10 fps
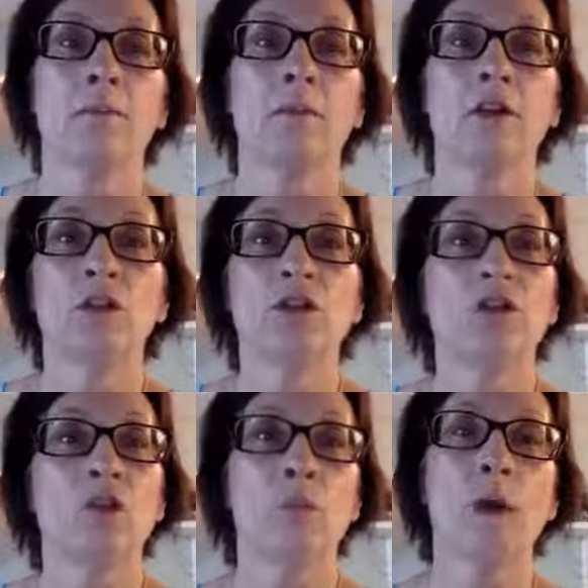you
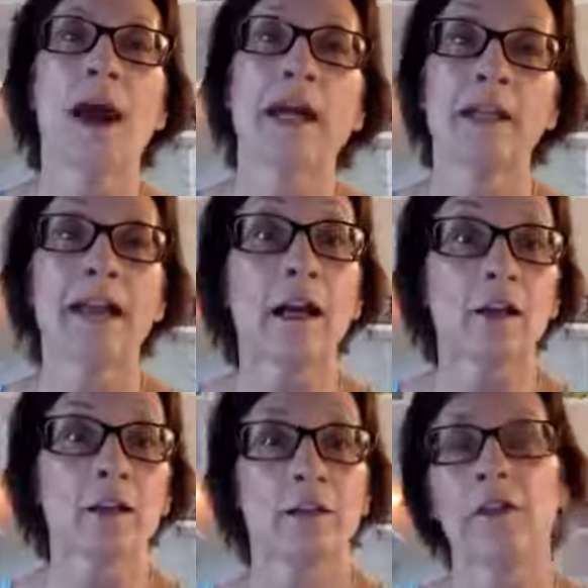just don't buy a
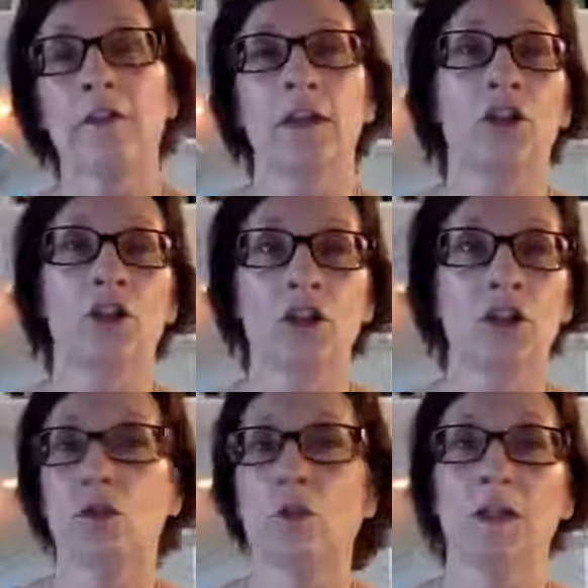necklace and then
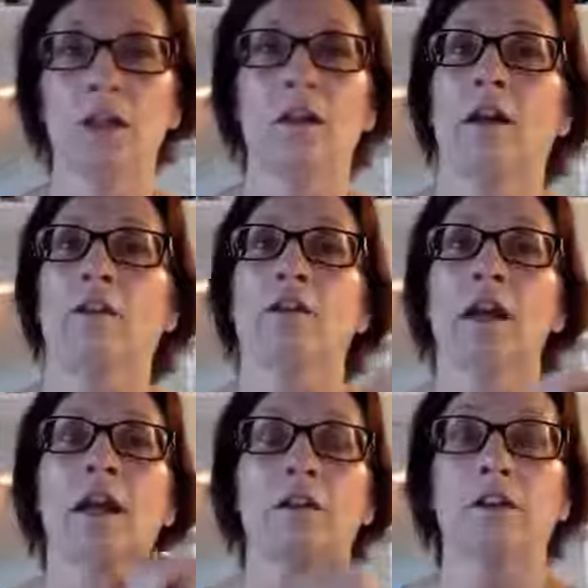you don't need another
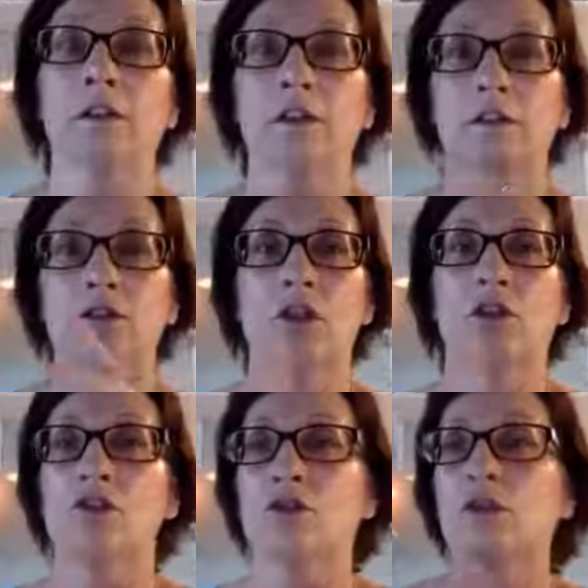necklace.
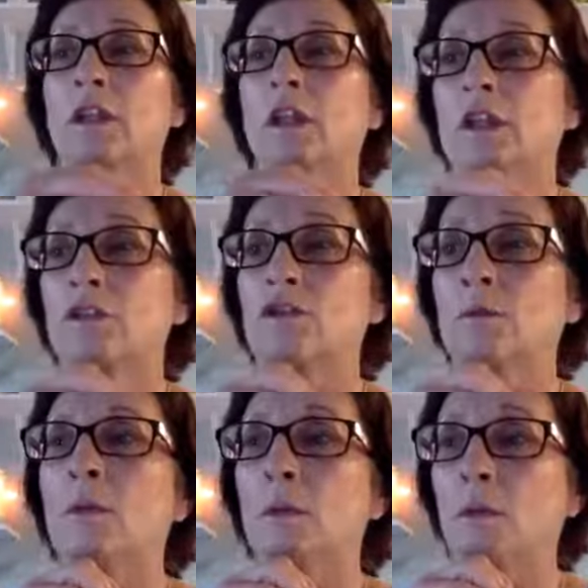It's truly a
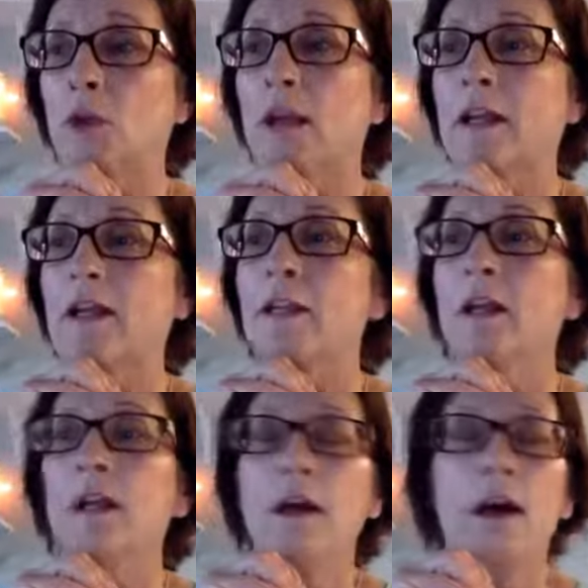consumable product.
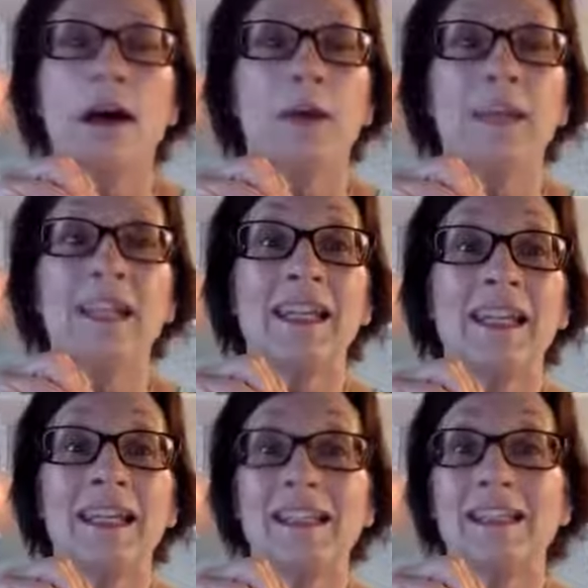And it
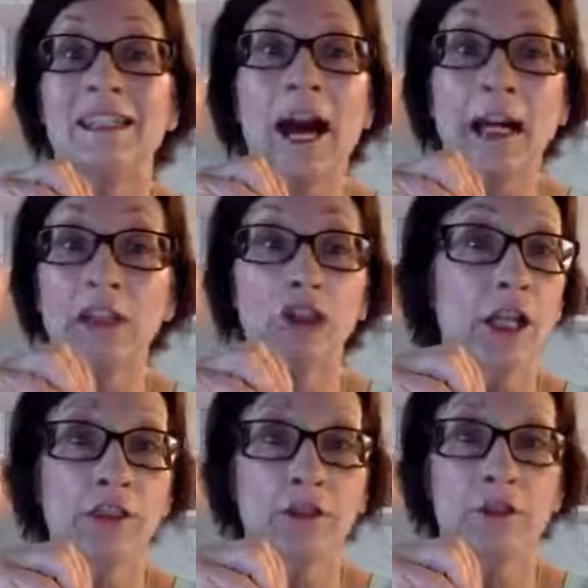is not
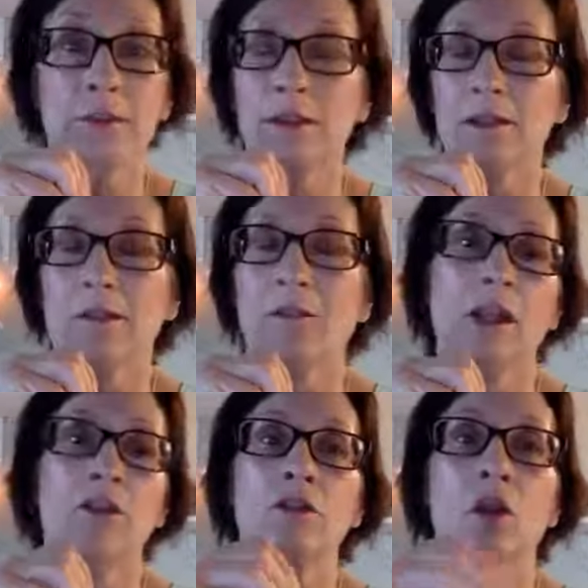gender
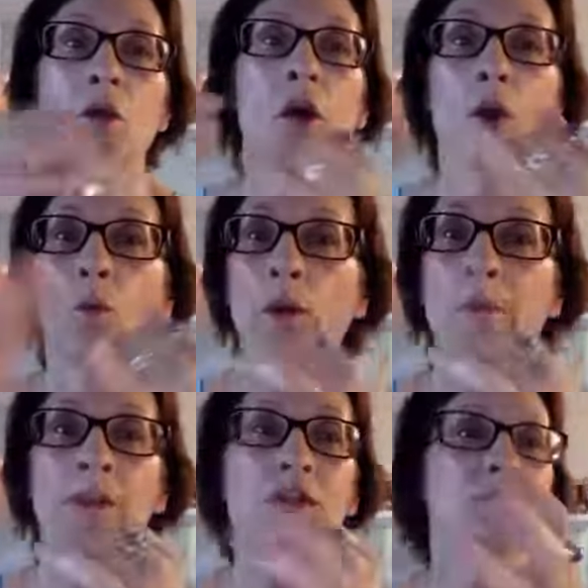specific. So
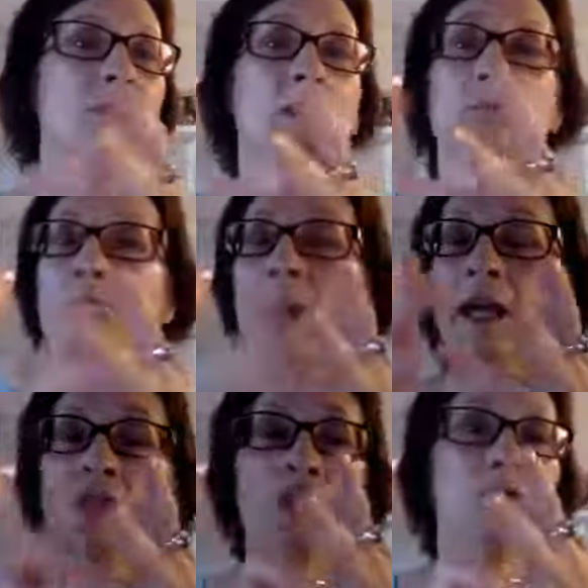women use it,
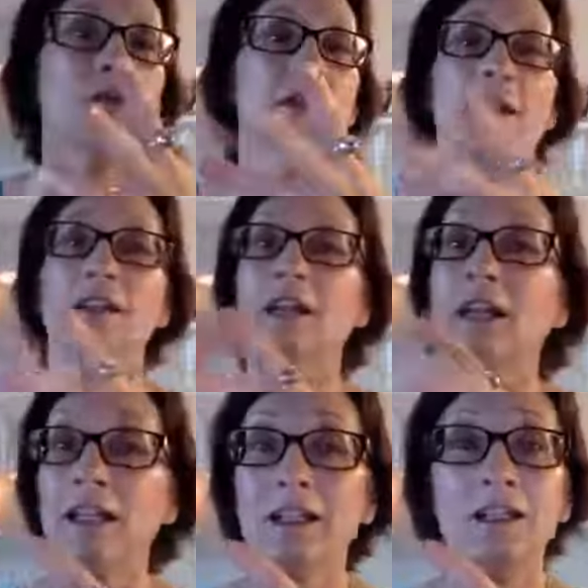men use it,
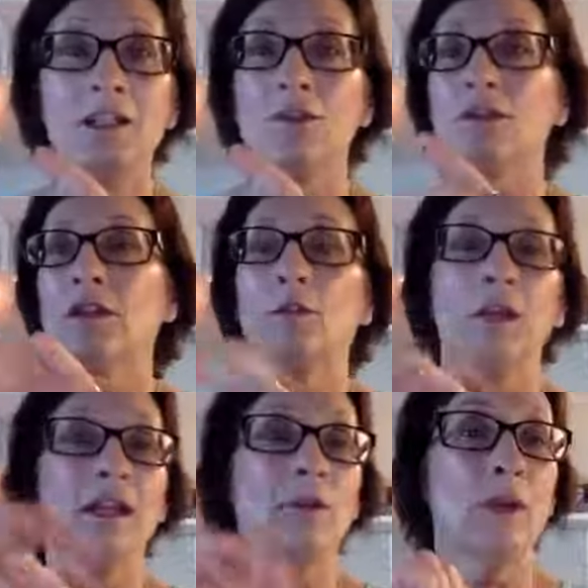kids use it.
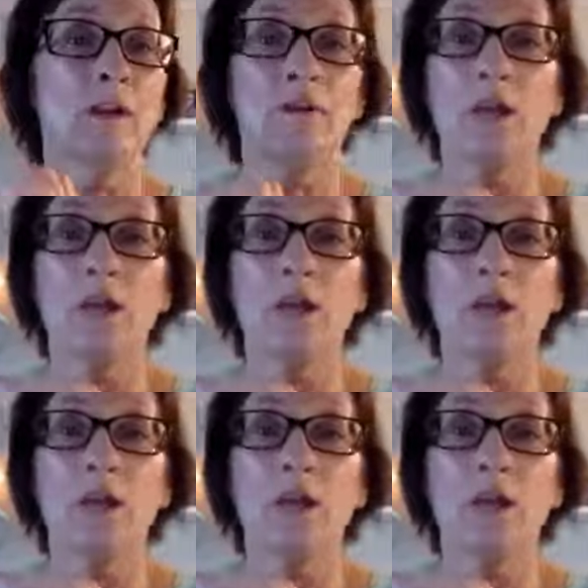We have